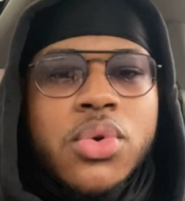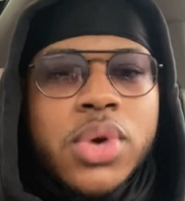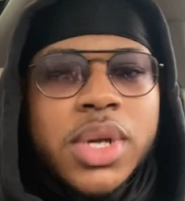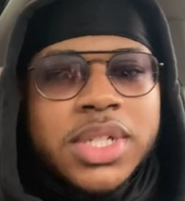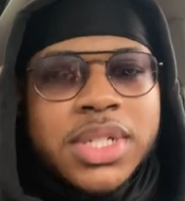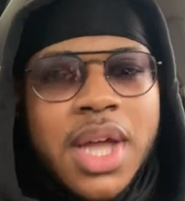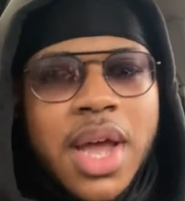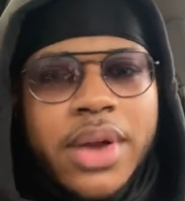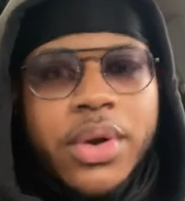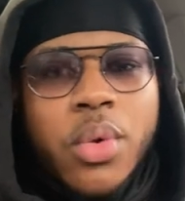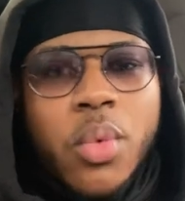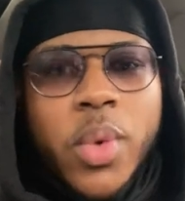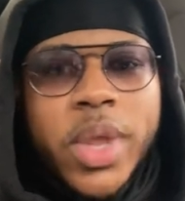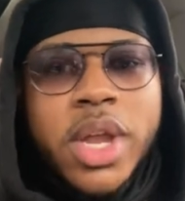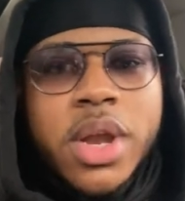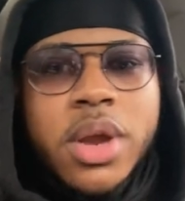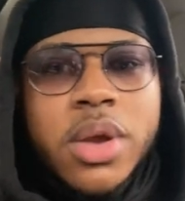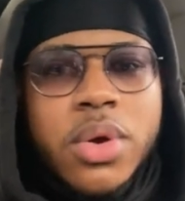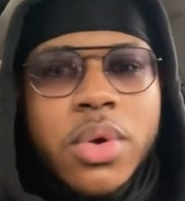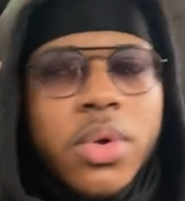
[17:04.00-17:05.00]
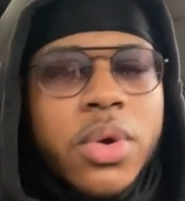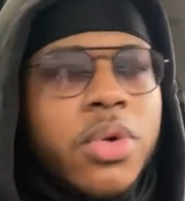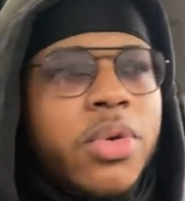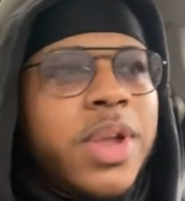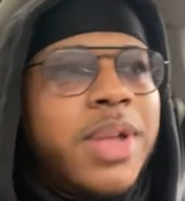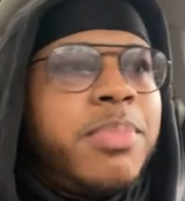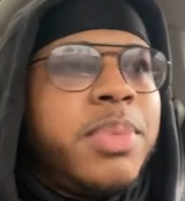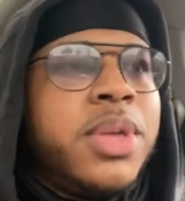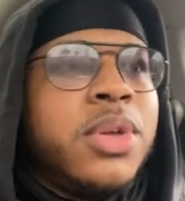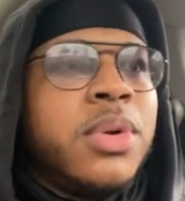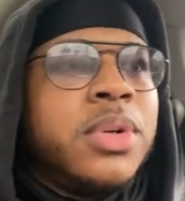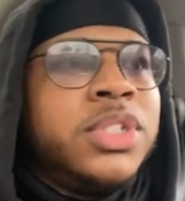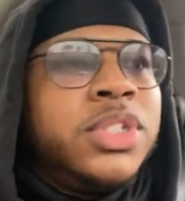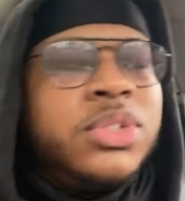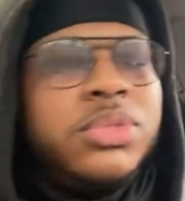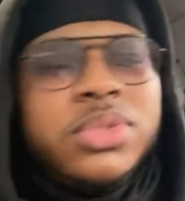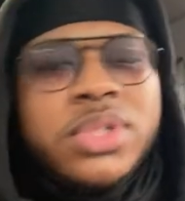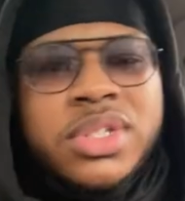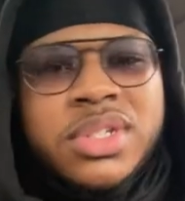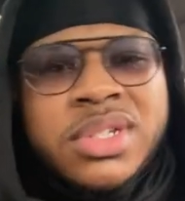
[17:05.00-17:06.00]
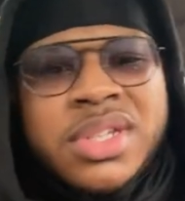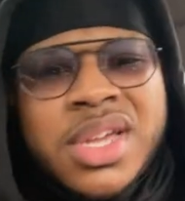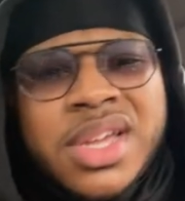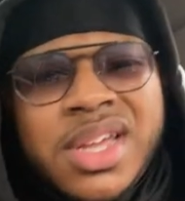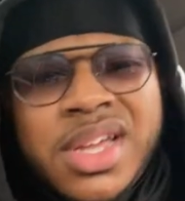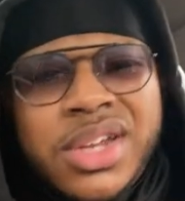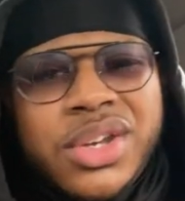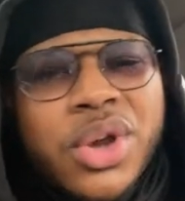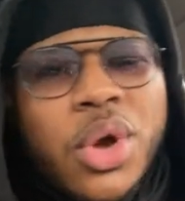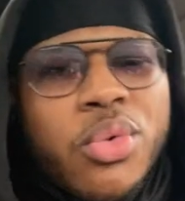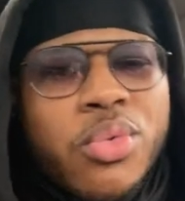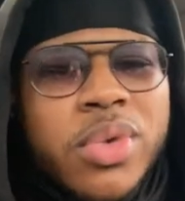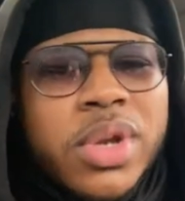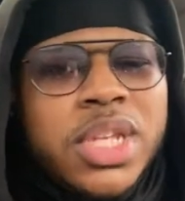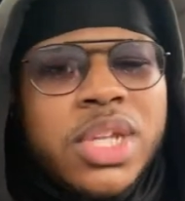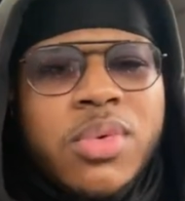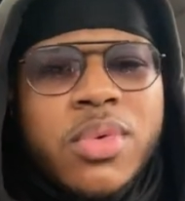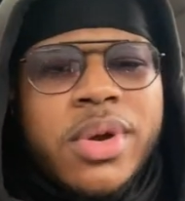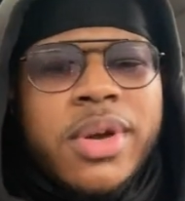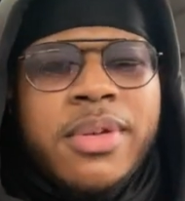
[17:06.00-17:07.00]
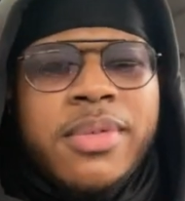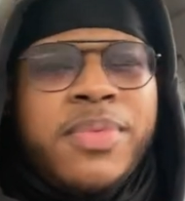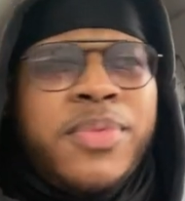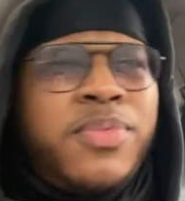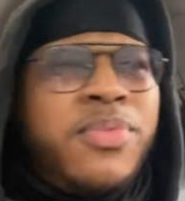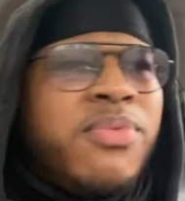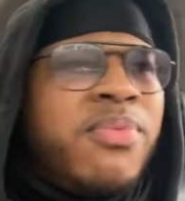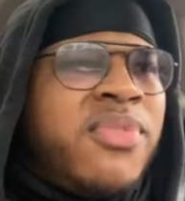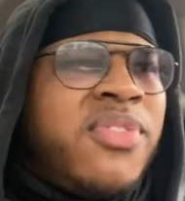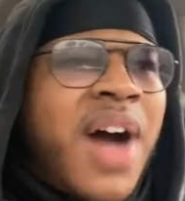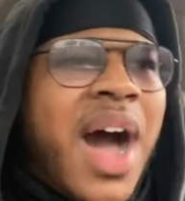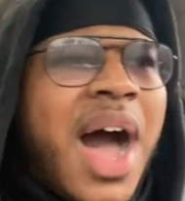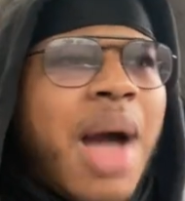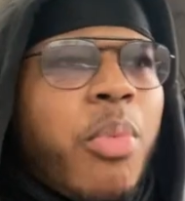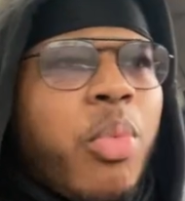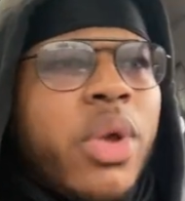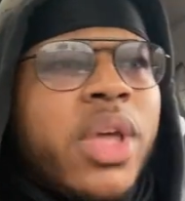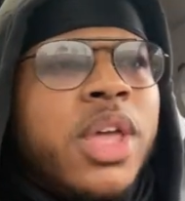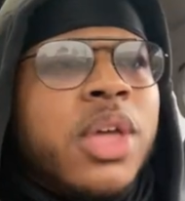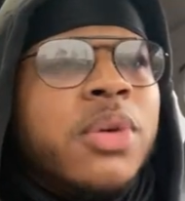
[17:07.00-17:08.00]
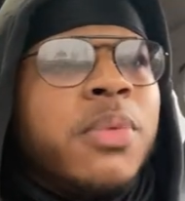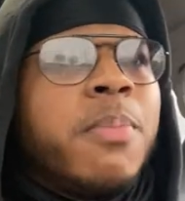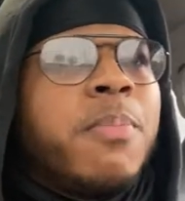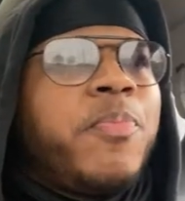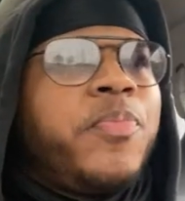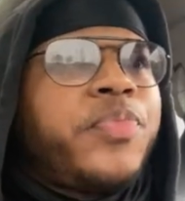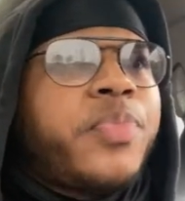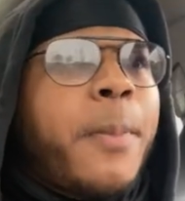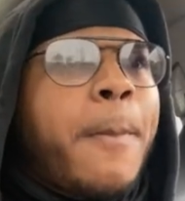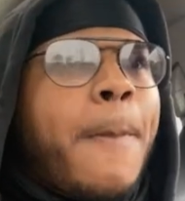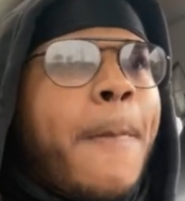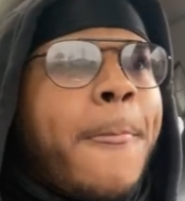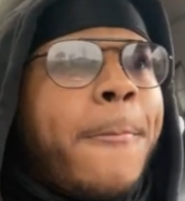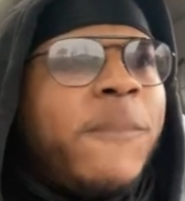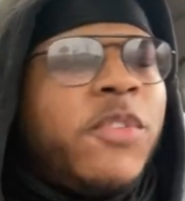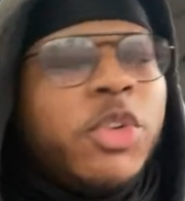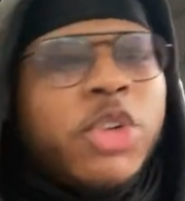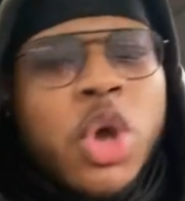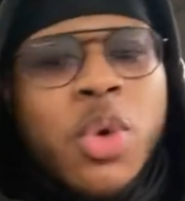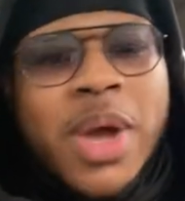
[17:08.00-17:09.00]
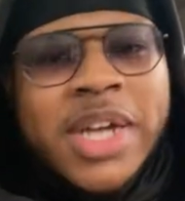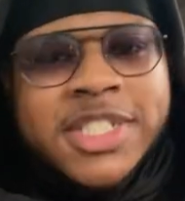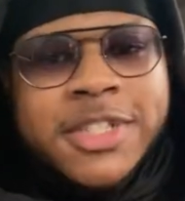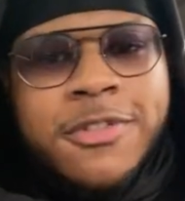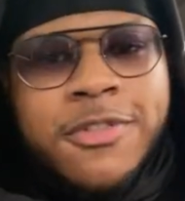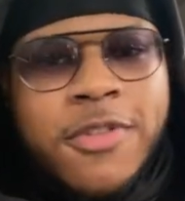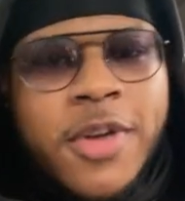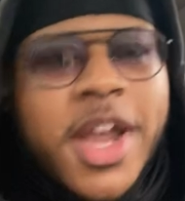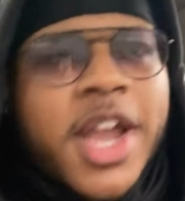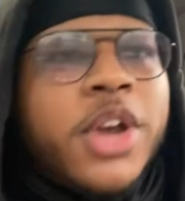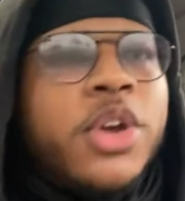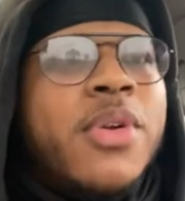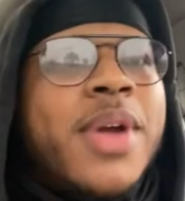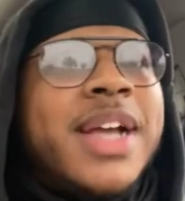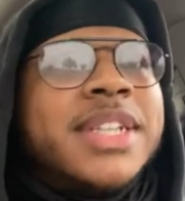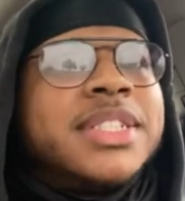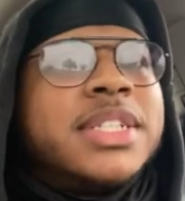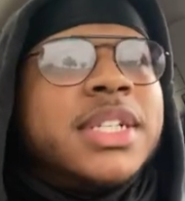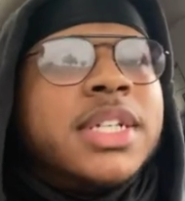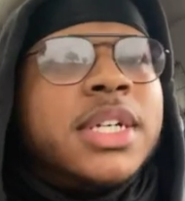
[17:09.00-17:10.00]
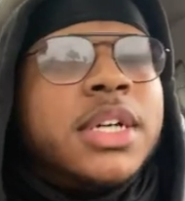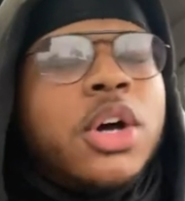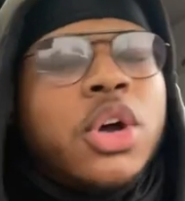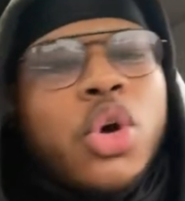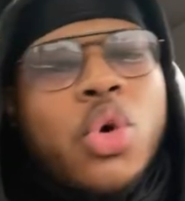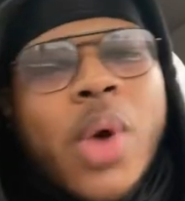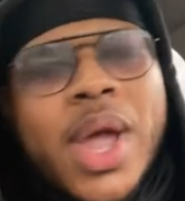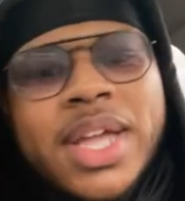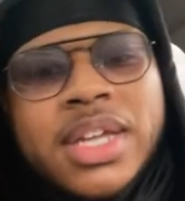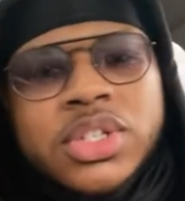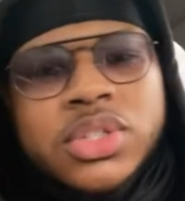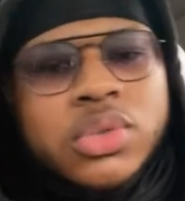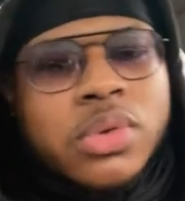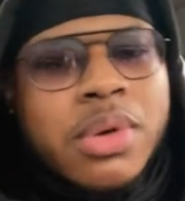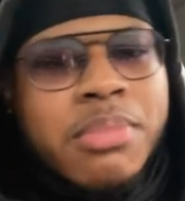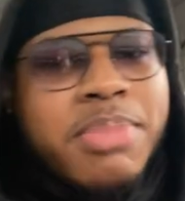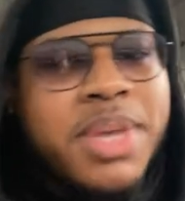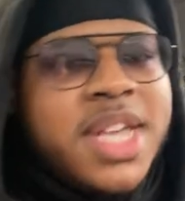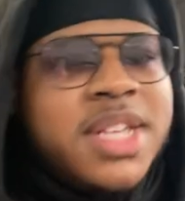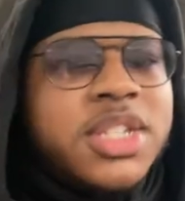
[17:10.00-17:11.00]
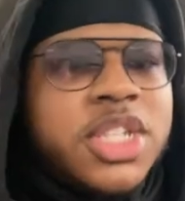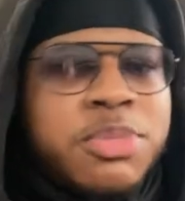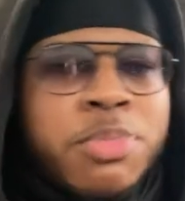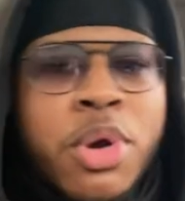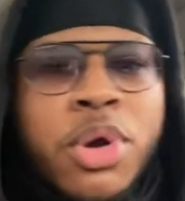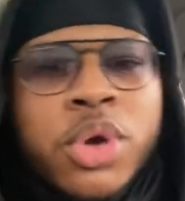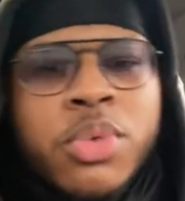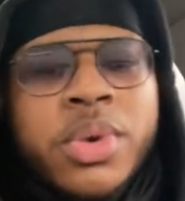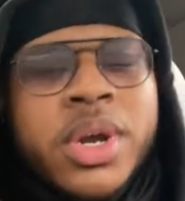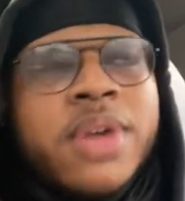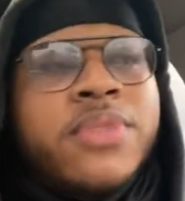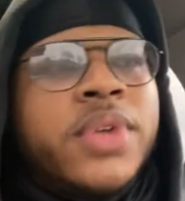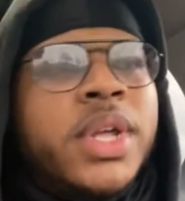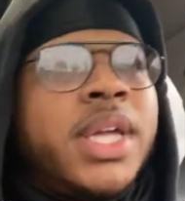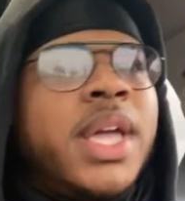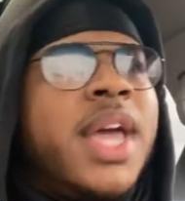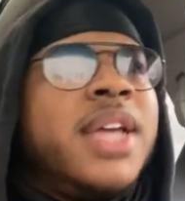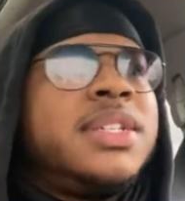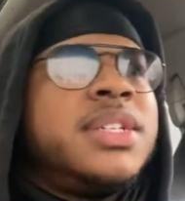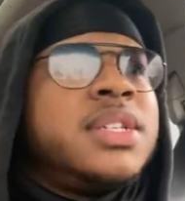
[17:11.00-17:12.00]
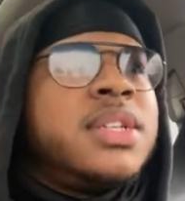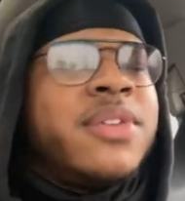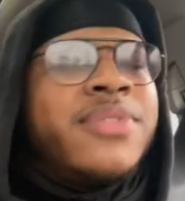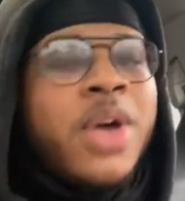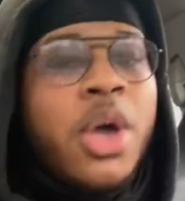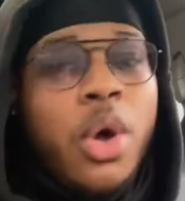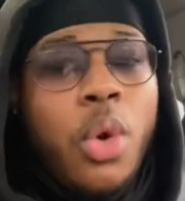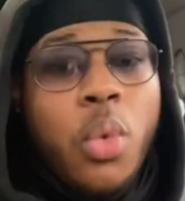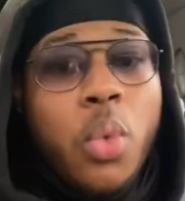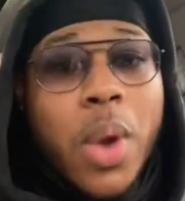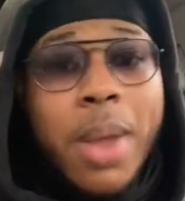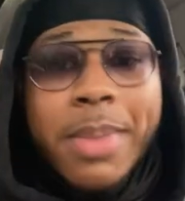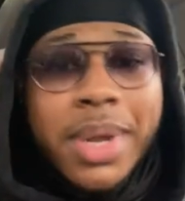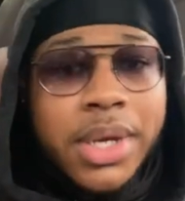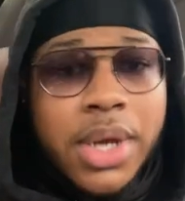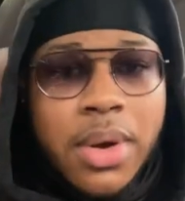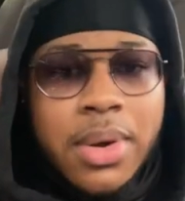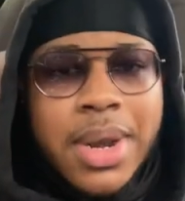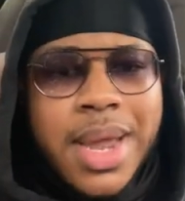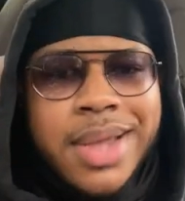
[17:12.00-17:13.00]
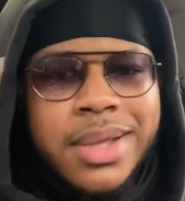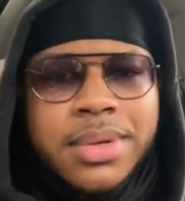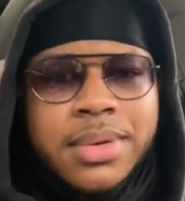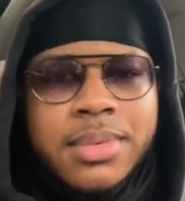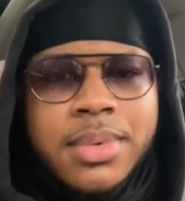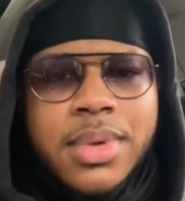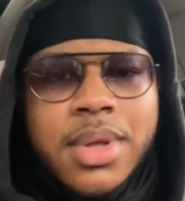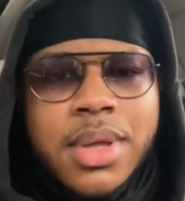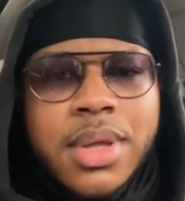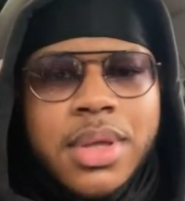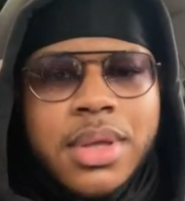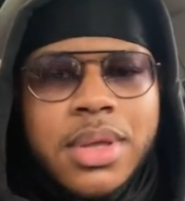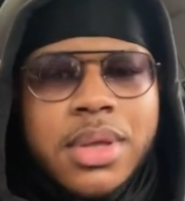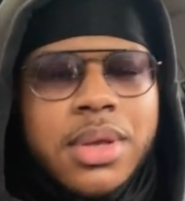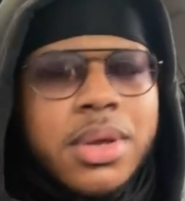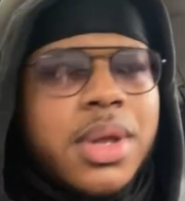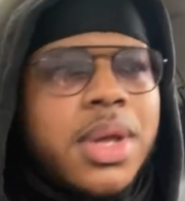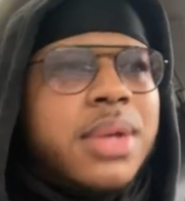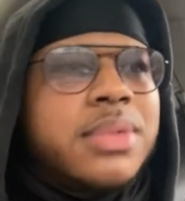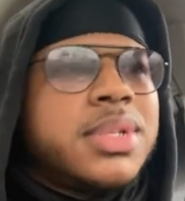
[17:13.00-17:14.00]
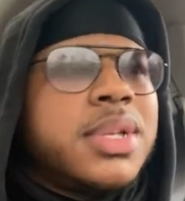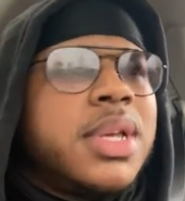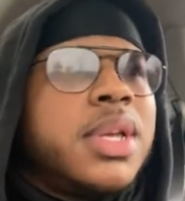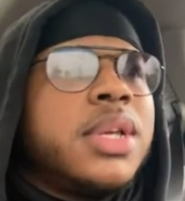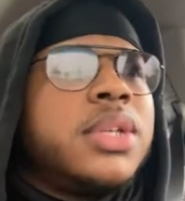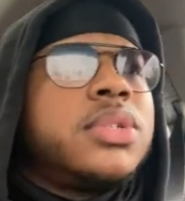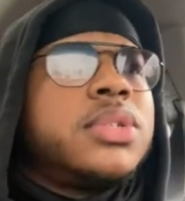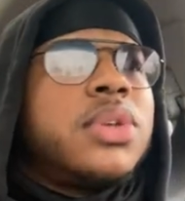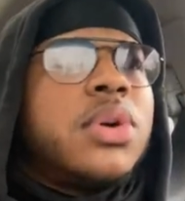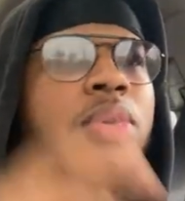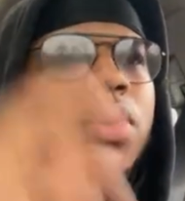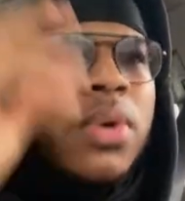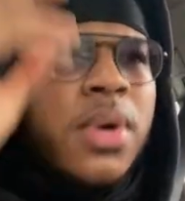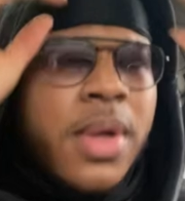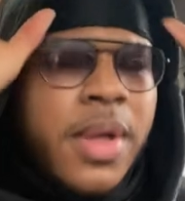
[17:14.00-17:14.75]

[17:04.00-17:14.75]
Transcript: is kind of weird or creepy, or you just don't really want to vibe with him, you know, as a friend or as an acquaintance or a business partner, whatever the case is, if women don't like him. You know what I'm saying? So